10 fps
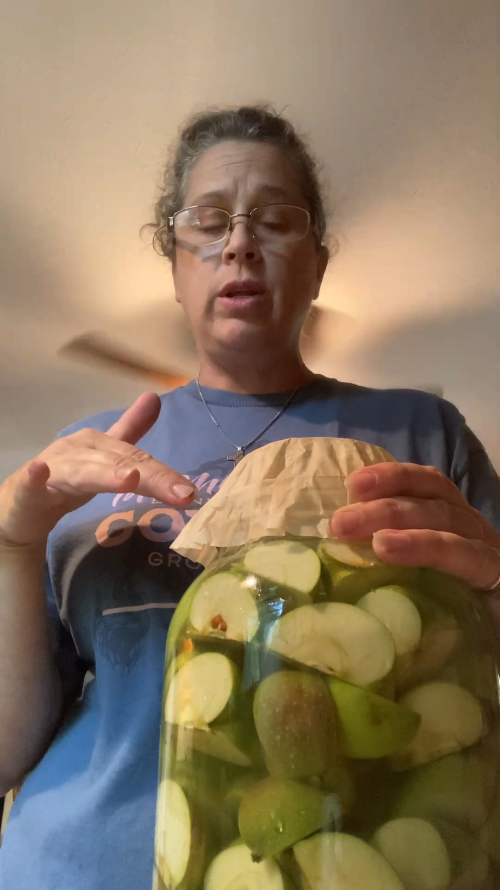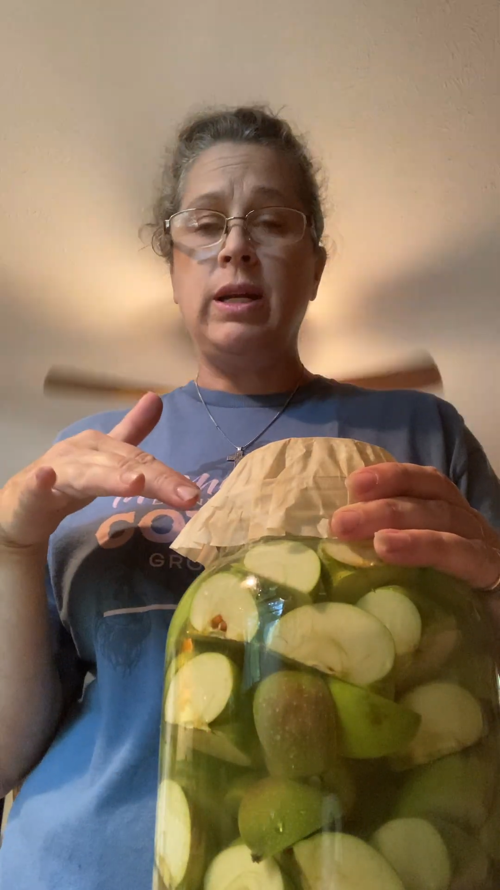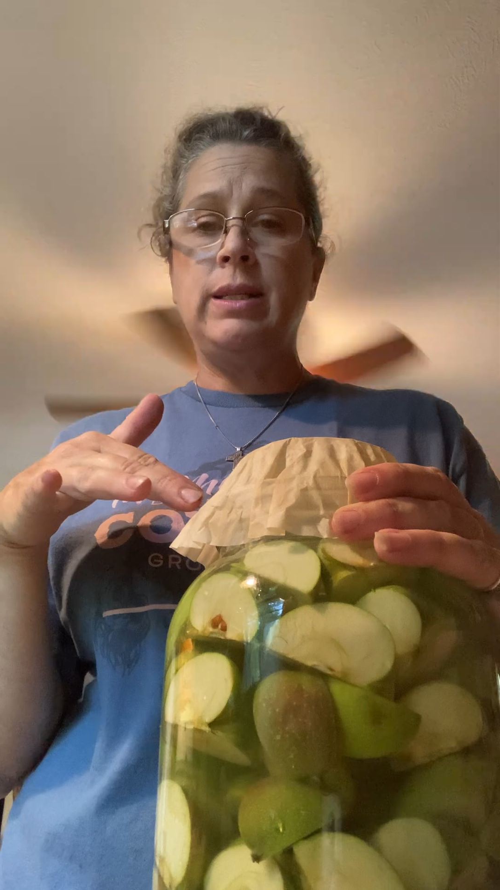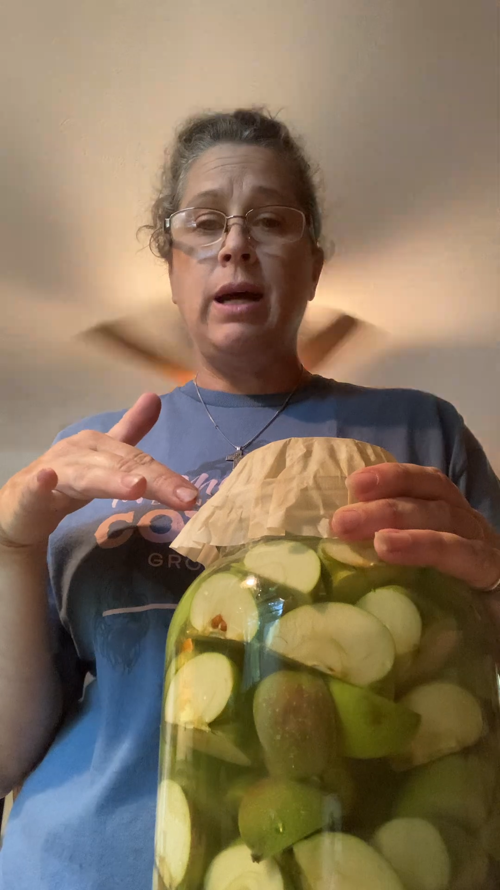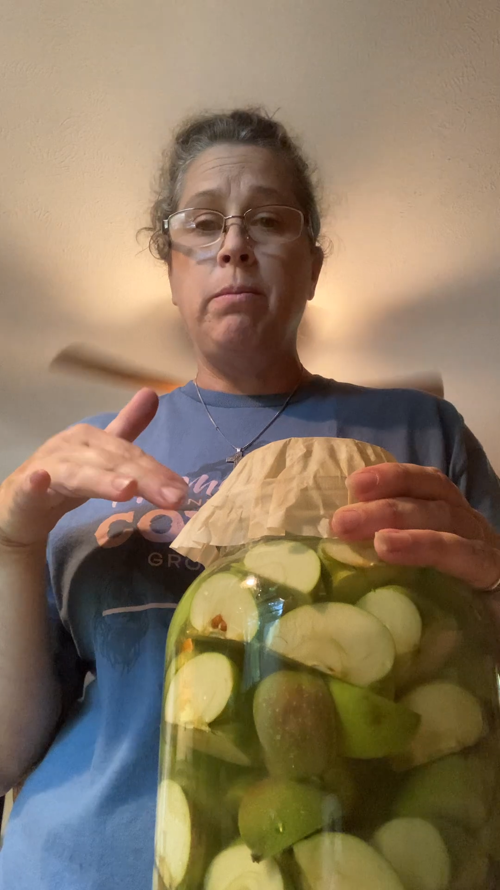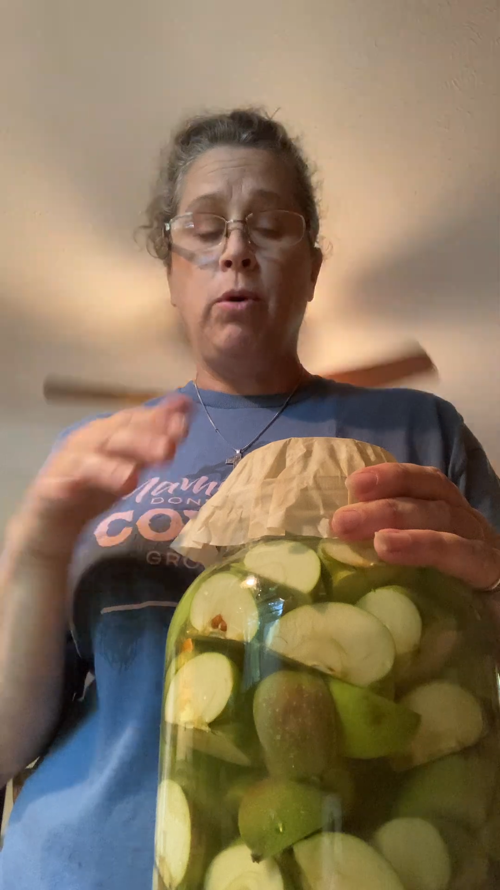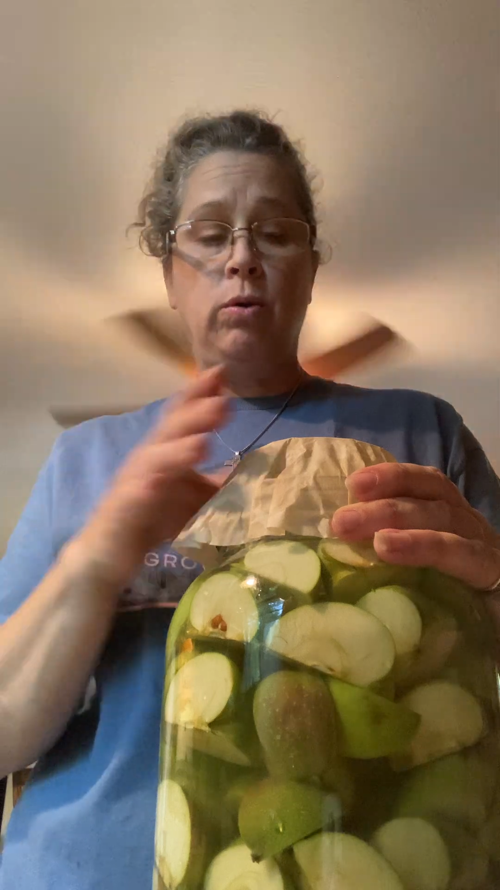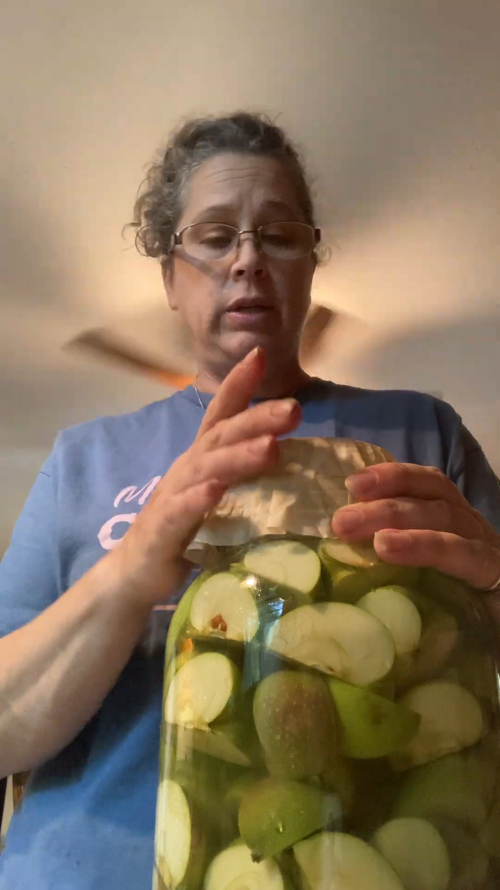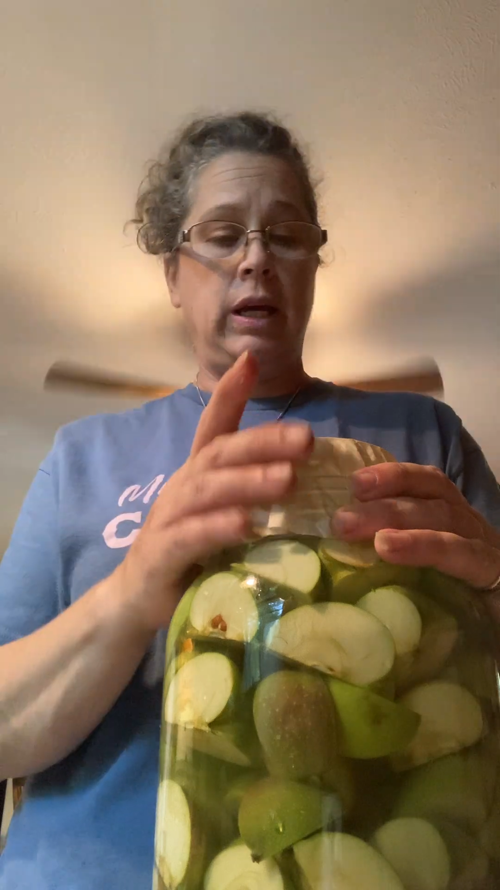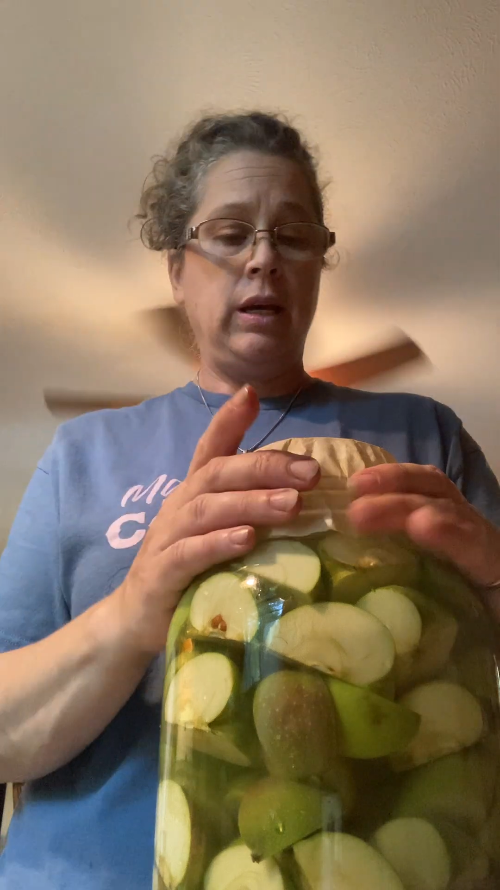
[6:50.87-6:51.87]
that it's not
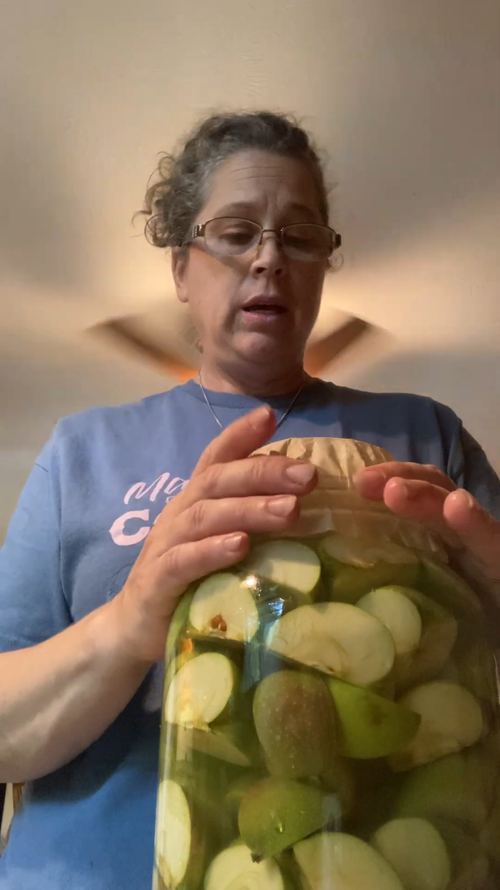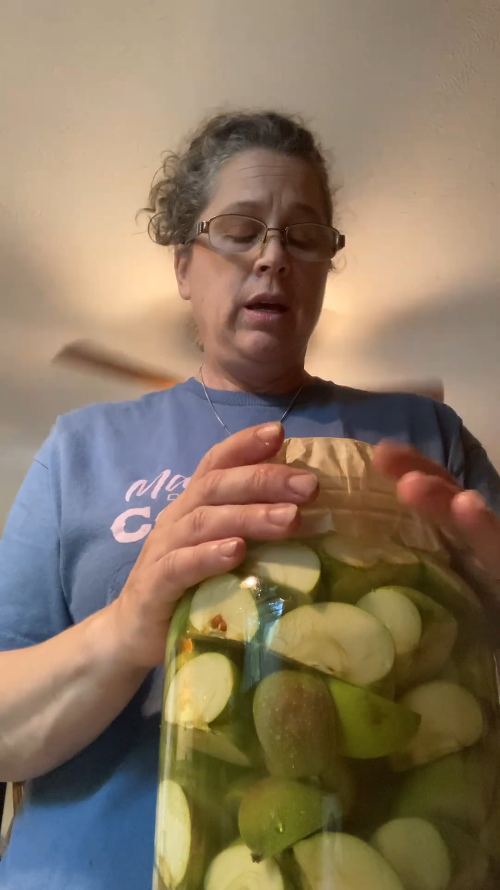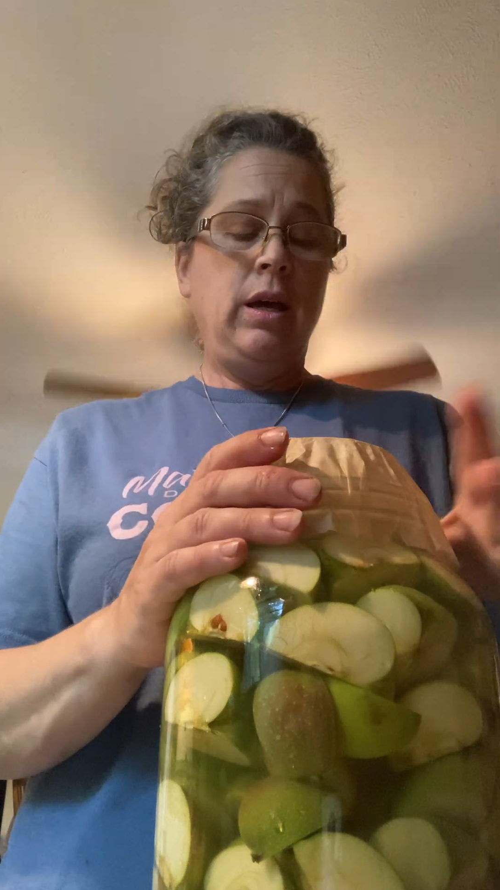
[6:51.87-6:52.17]
molding.